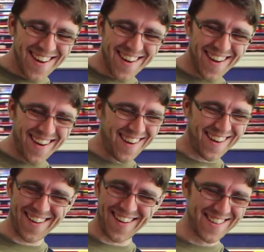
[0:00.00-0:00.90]

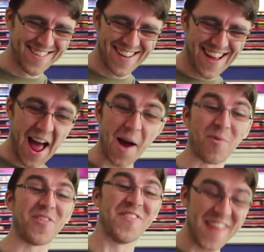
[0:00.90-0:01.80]
Oh, I
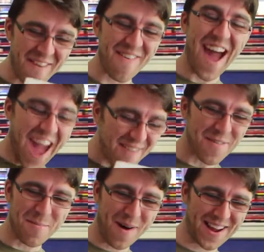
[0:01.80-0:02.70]
will never
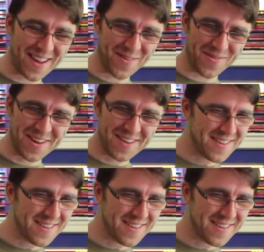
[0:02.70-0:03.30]
ever buy you.